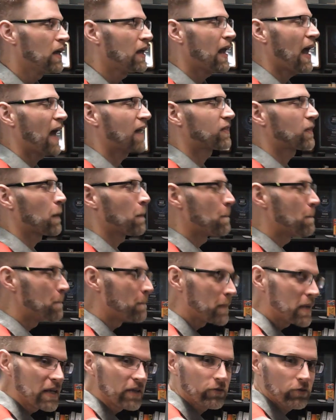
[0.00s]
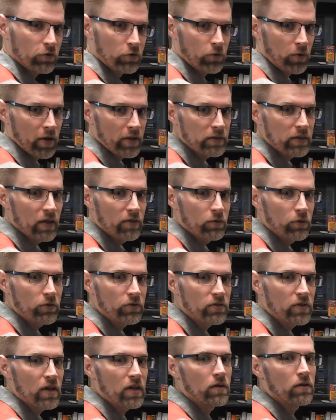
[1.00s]
at the MEETS grade level
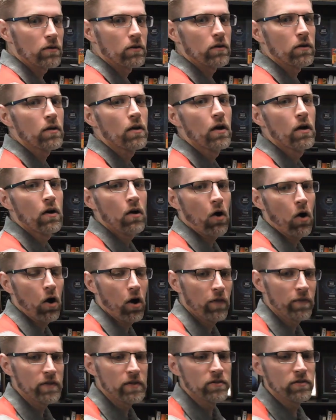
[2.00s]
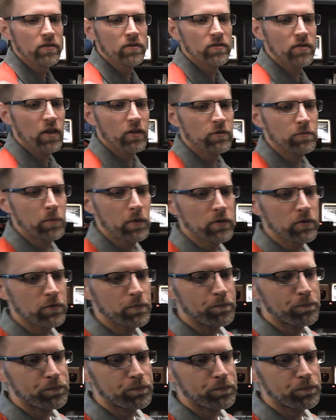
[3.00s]
standard on these assessments.